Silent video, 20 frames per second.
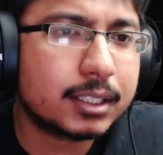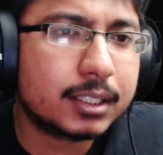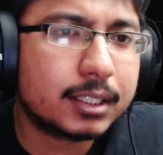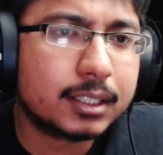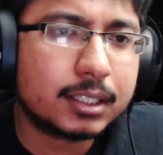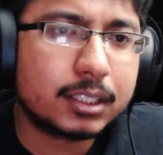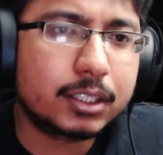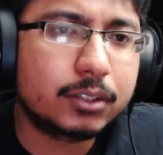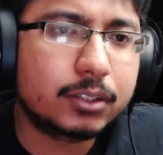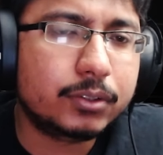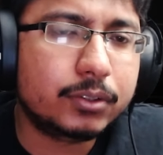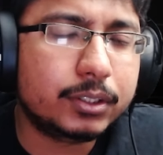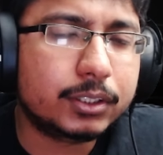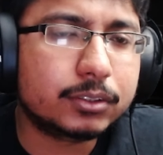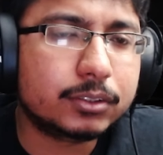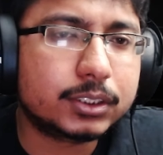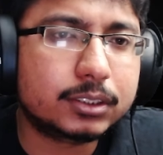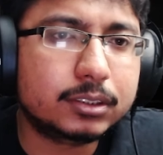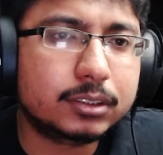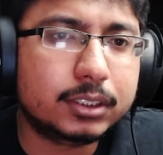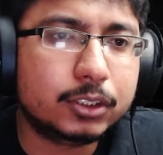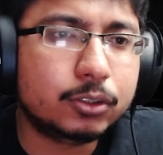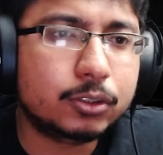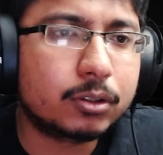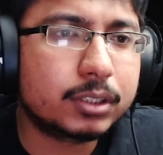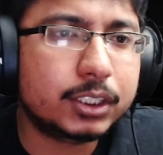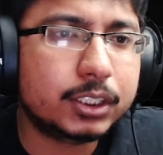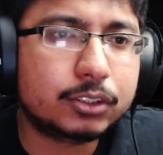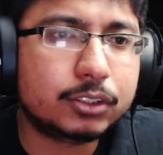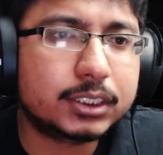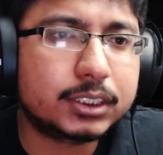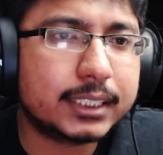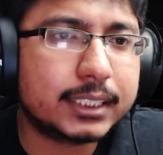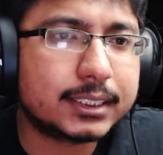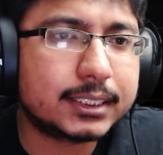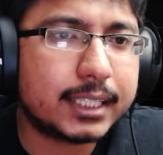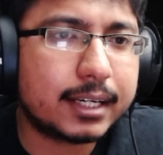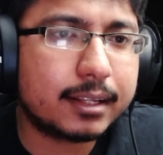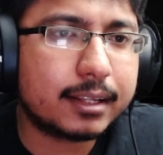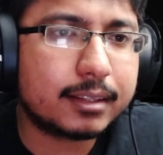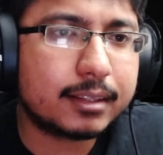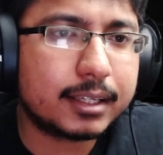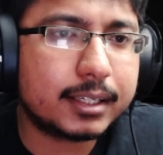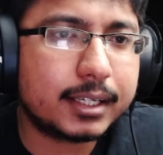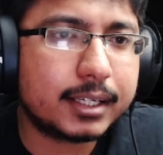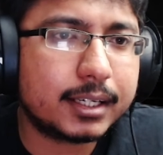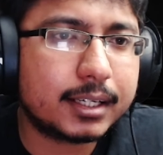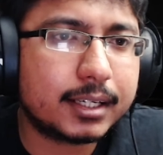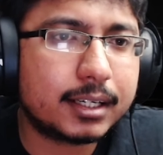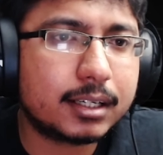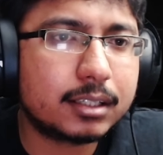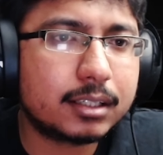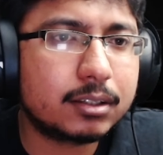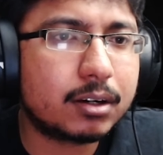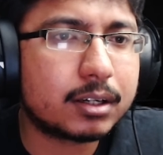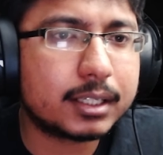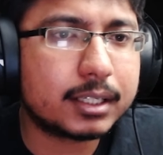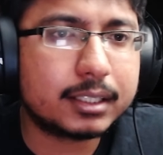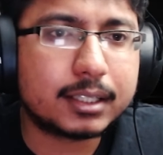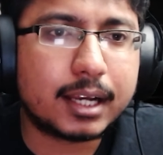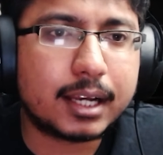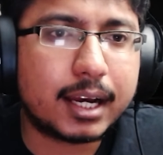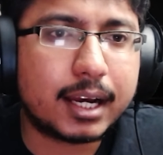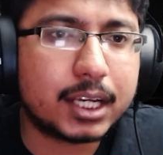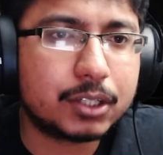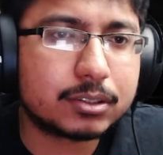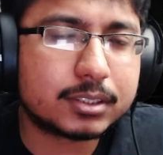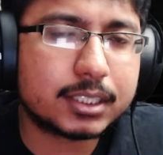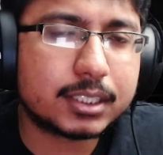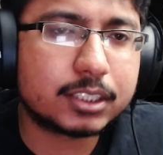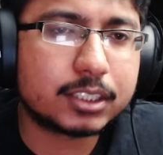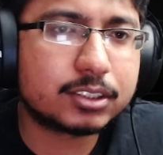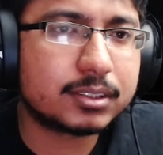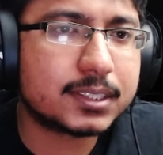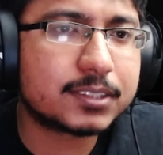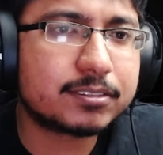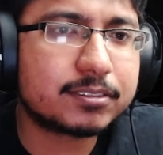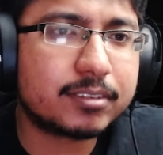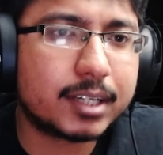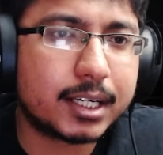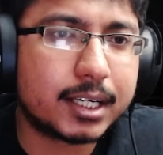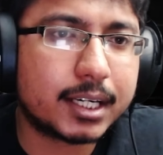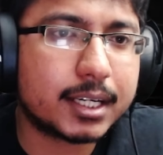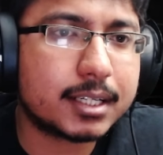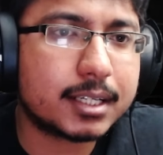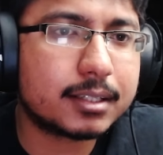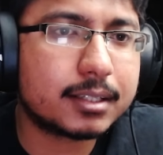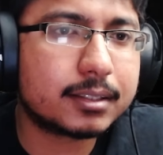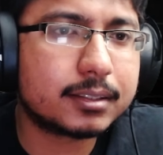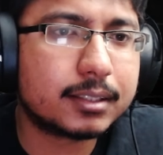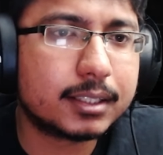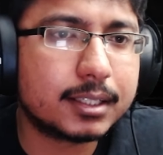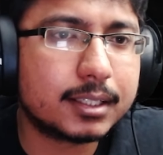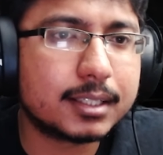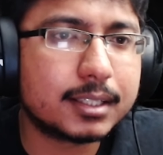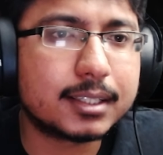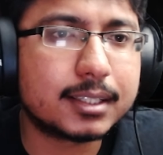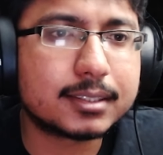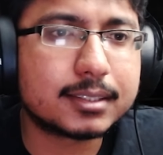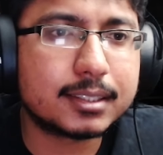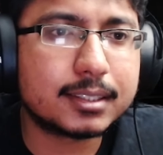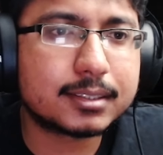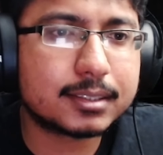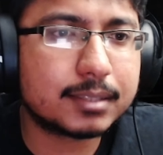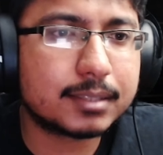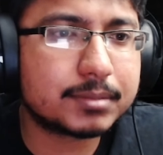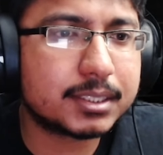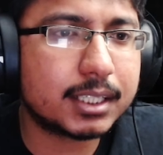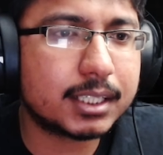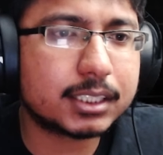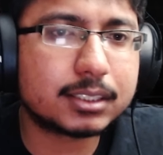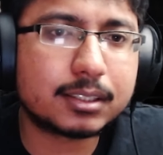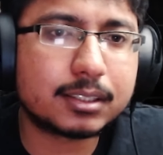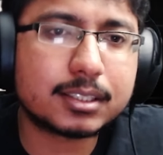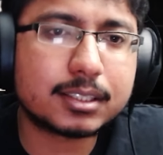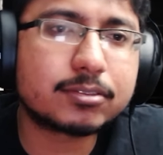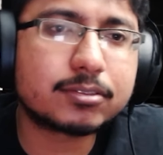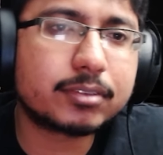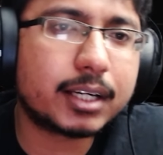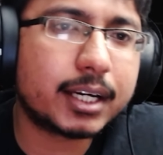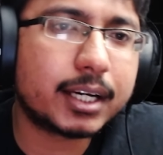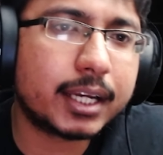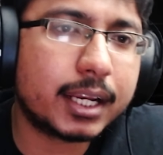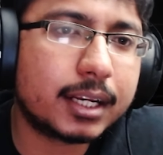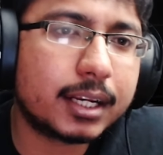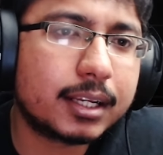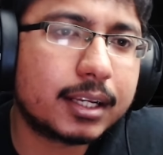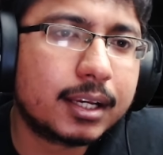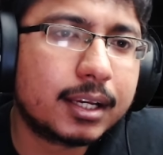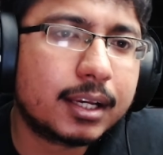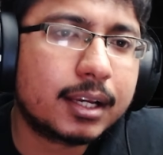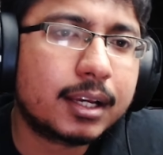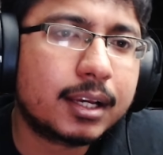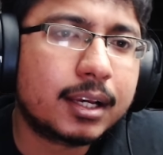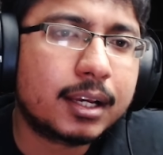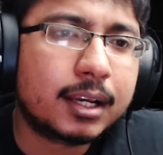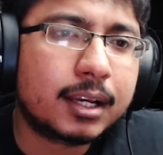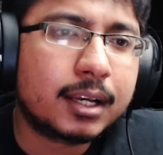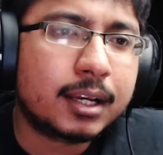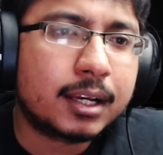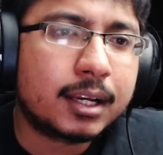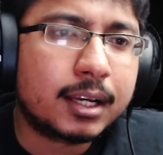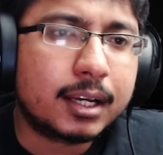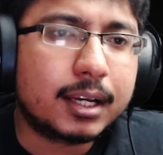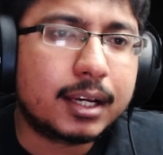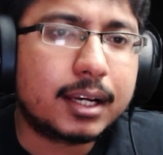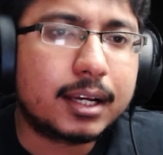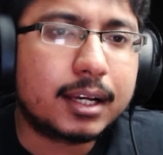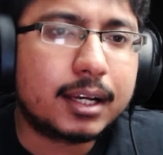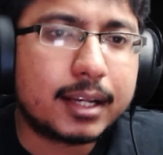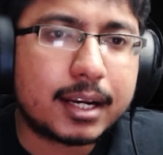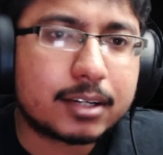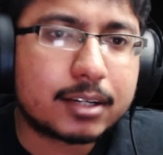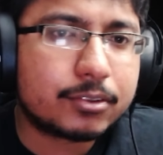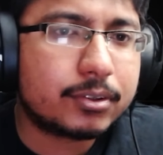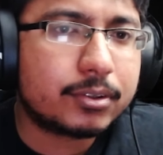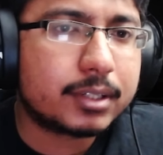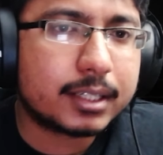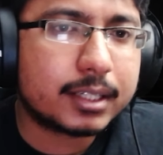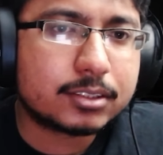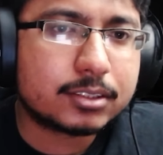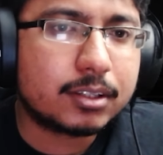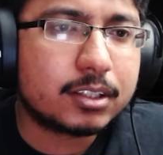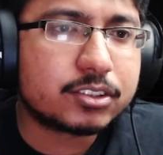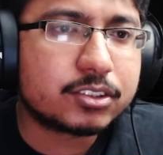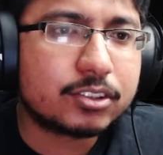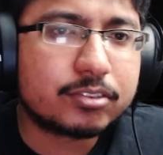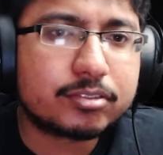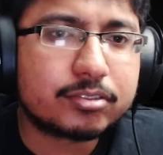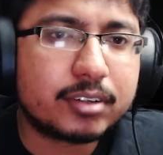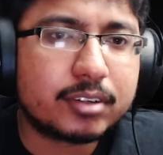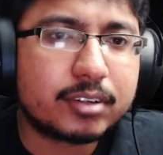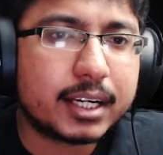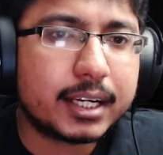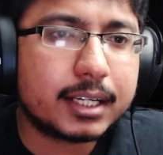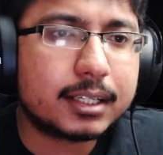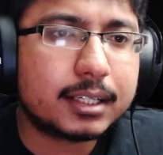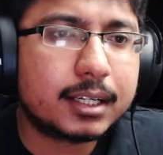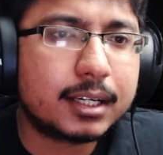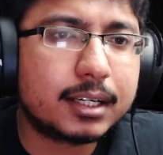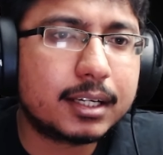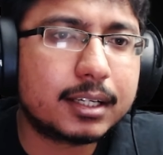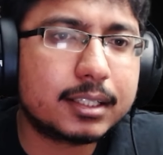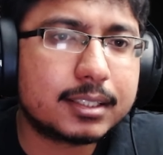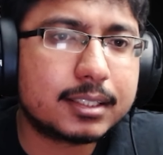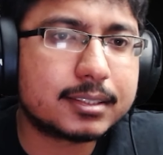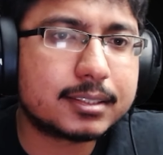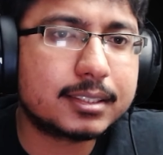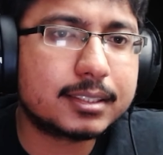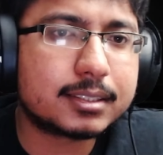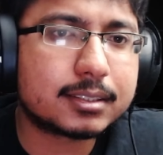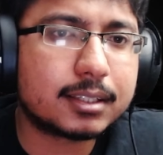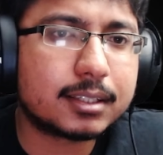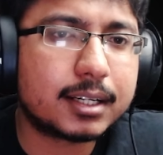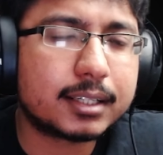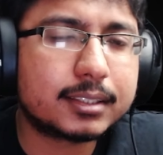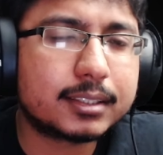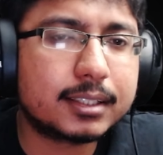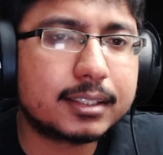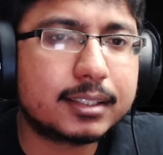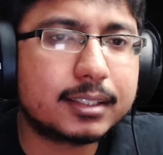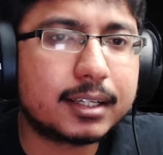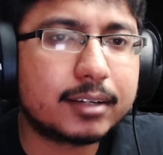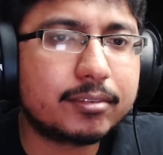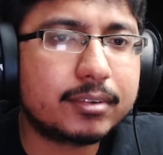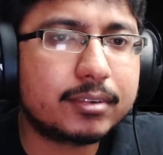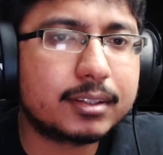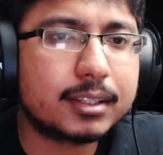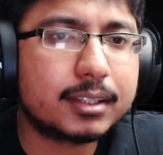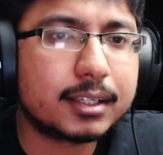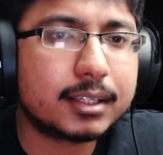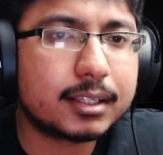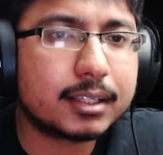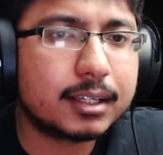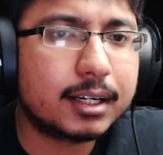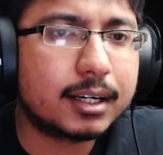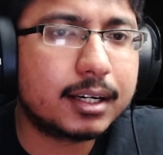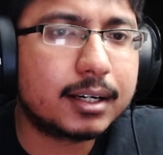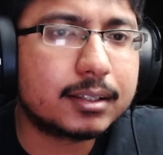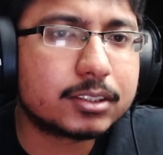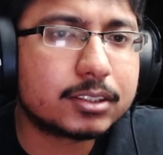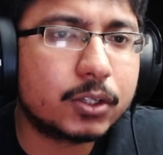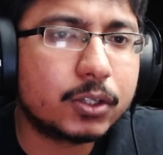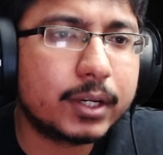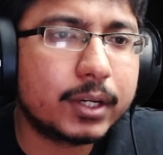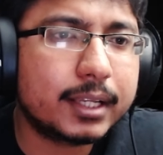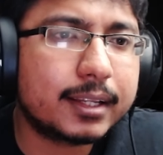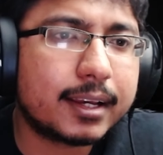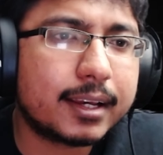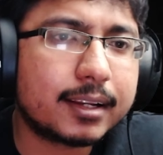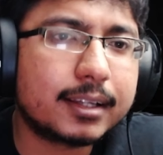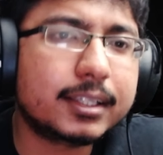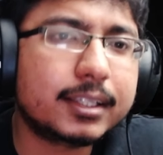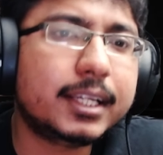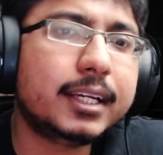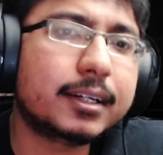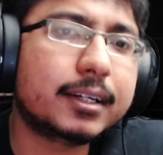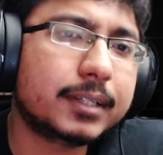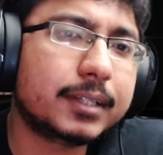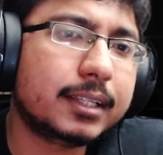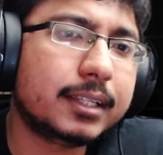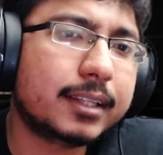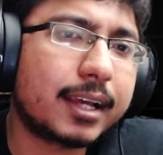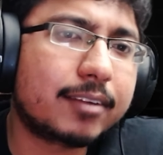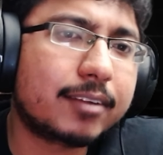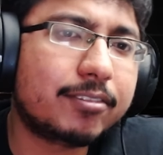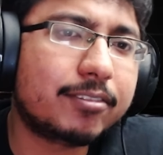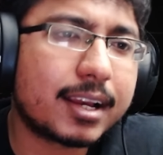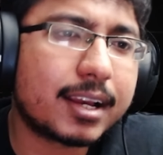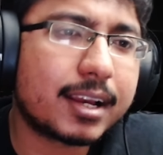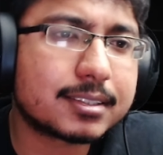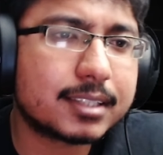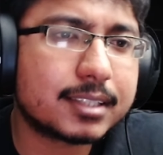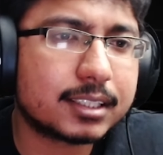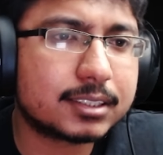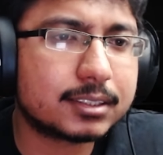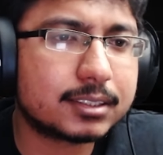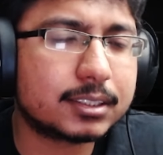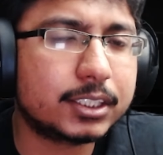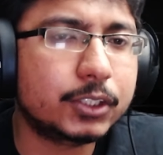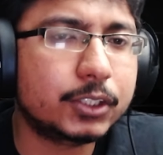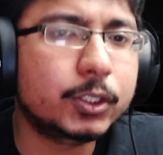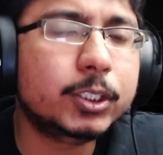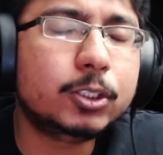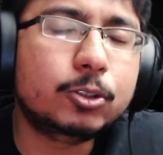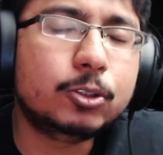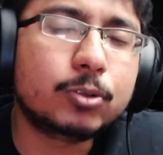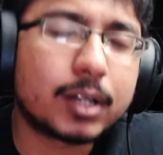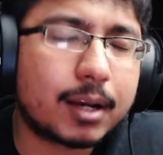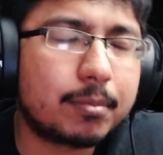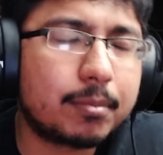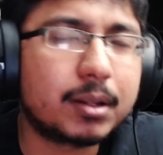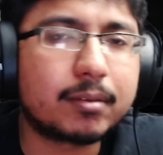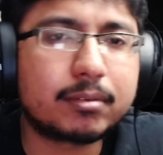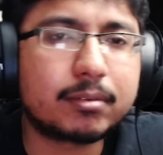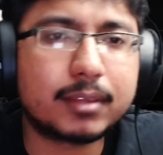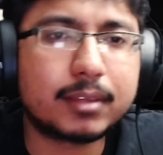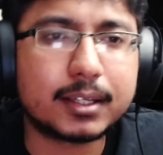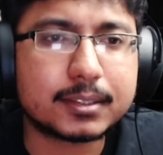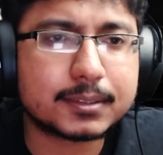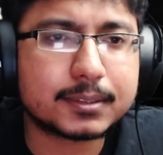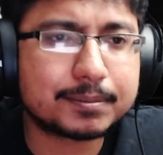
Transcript: You don't need to change anything here. Not in the IO section is fine. The system section is fine. Network is also fine. It's disconnected and everything. So in the advanced section, you need to do a couple of things.